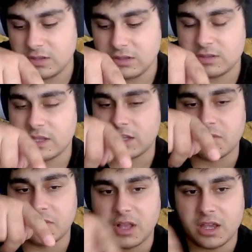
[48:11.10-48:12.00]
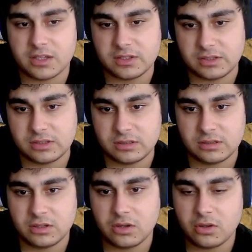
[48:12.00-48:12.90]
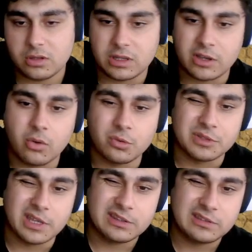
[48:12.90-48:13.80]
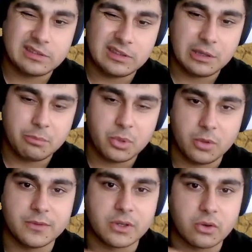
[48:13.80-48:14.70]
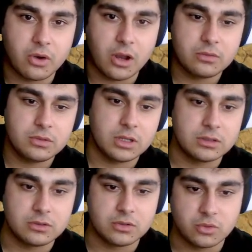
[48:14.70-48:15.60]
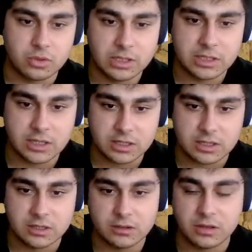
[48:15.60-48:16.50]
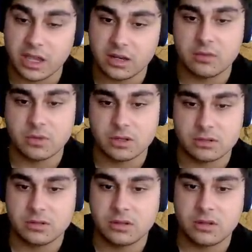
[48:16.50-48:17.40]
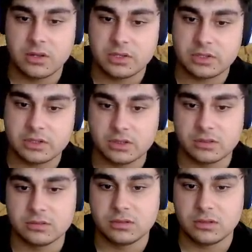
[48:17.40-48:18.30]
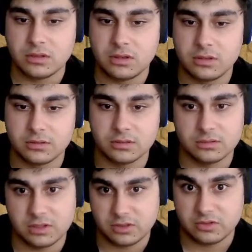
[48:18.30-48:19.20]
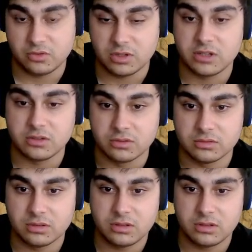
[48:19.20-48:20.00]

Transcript: like flies like on the tip of the ground, and it really can kill anyone. So it's really good